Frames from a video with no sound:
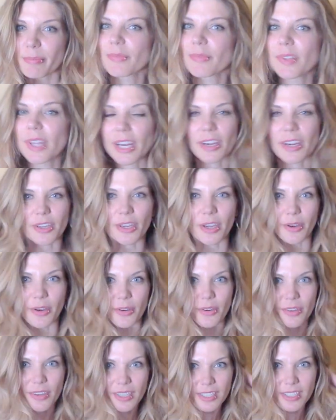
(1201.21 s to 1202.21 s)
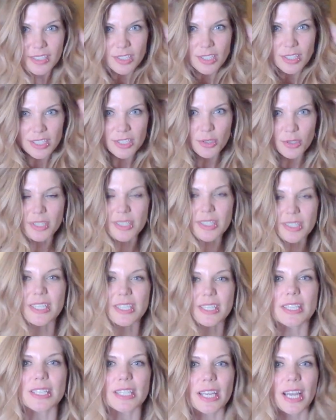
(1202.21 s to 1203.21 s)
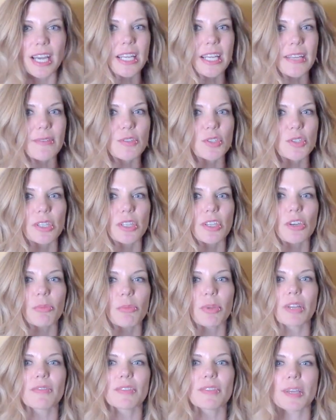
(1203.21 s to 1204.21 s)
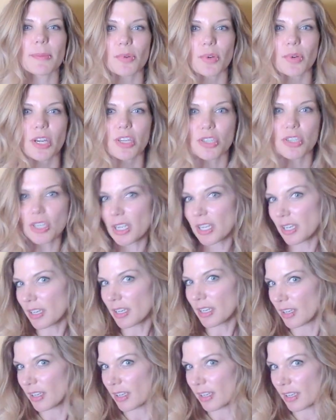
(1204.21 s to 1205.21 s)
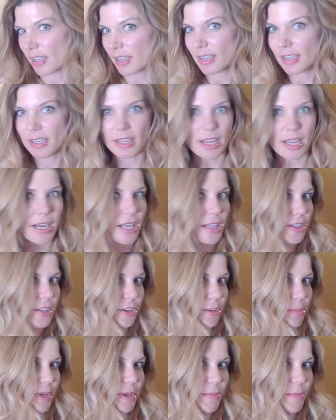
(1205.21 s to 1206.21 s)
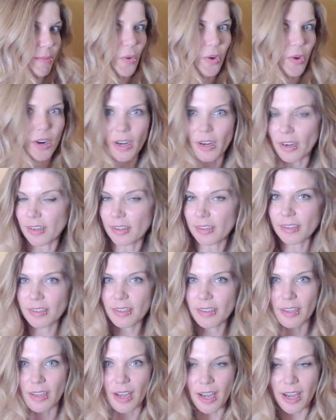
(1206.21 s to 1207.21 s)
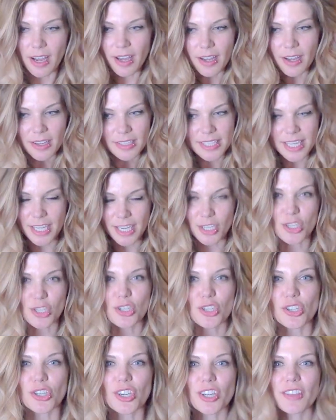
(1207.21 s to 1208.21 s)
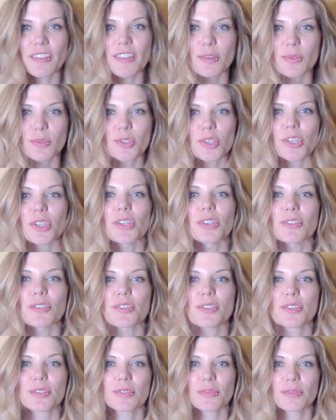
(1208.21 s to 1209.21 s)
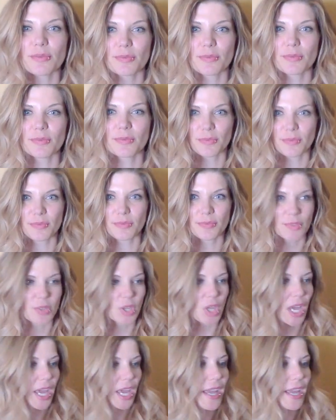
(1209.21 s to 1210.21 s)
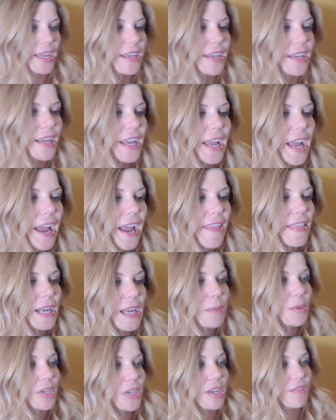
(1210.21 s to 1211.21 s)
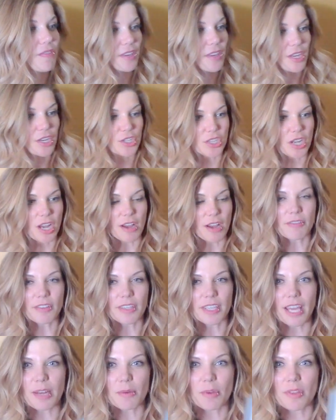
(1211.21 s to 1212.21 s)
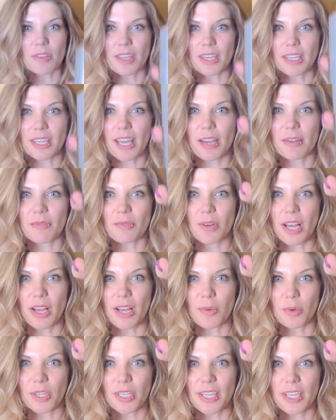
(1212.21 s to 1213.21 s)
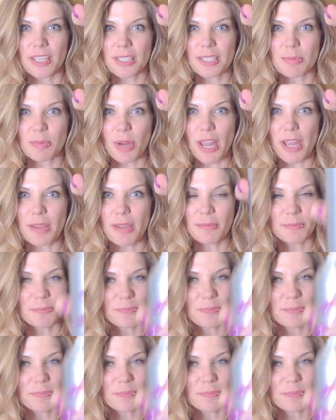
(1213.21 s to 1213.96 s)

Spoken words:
There you go. So as you can see, is it kind of gives you a little bit of separation, and a little bit more texture in those curls. Okay, and then I'm going to finish off again with the Kenra working spray.